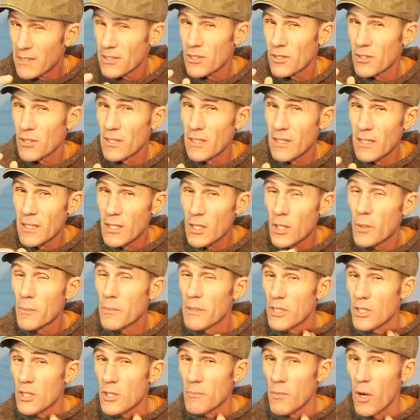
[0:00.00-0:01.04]
are a little
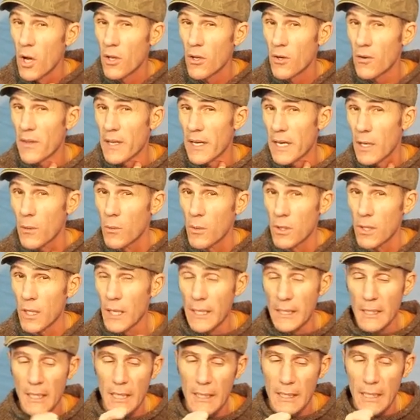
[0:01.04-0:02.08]
bit smaller than I would
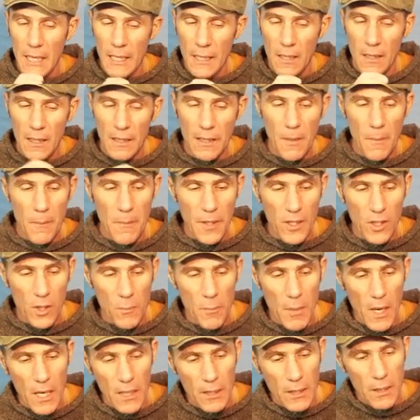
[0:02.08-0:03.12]
like. I kind of like a bigger
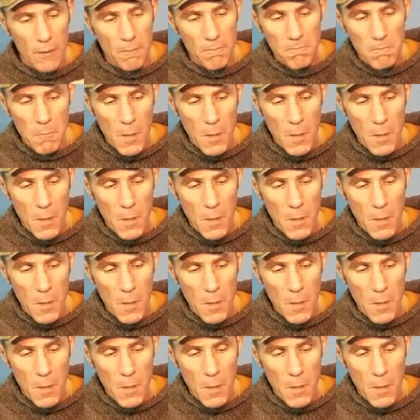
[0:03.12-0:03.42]
pocket.